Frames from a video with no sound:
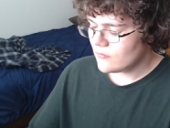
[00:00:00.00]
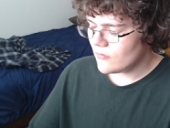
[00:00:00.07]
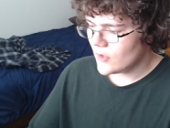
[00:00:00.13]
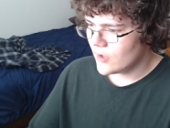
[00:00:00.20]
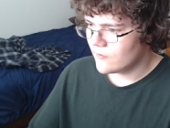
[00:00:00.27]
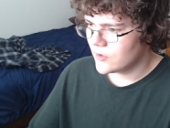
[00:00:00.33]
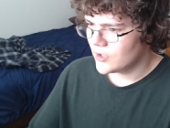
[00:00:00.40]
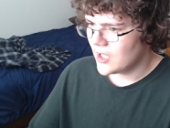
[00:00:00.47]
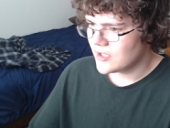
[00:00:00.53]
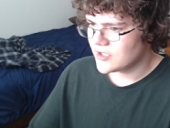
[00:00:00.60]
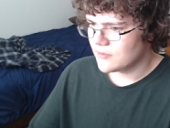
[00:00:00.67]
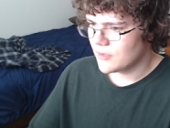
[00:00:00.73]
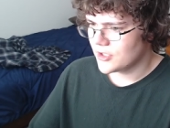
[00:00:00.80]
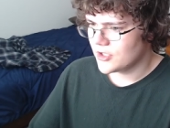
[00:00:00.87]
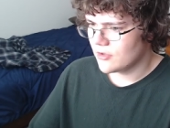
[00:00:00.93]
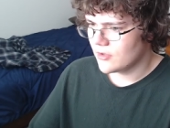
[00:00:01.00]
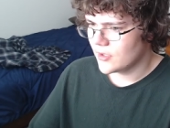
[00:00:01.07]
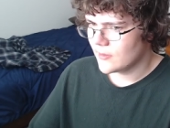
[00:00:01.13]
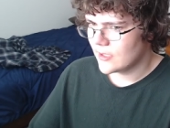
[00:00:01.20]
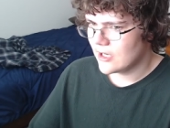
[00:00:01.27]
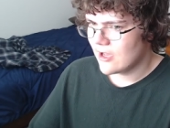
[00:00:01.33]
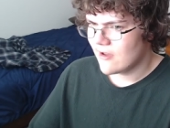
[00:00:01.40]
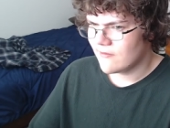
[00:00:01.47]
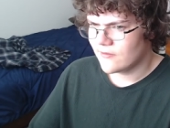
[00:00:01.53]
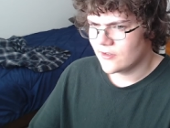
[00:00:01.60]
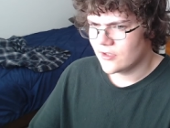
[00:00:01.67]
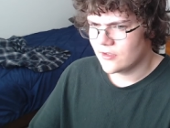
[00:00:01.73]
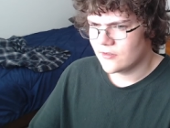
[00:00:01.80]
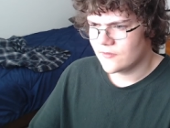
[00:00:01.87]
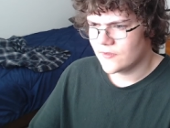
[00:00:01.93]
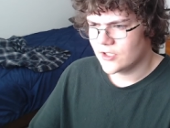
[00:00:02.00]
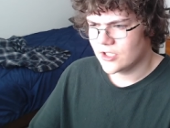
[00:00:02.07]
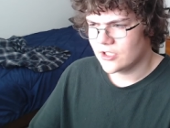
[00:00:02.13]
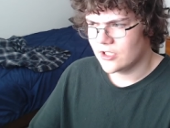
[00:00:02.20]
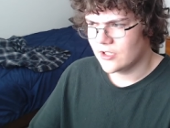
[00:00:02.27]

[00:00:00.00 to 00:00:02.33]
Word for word: For lunch, I'm not sure what I'm gonna have. and for dinner,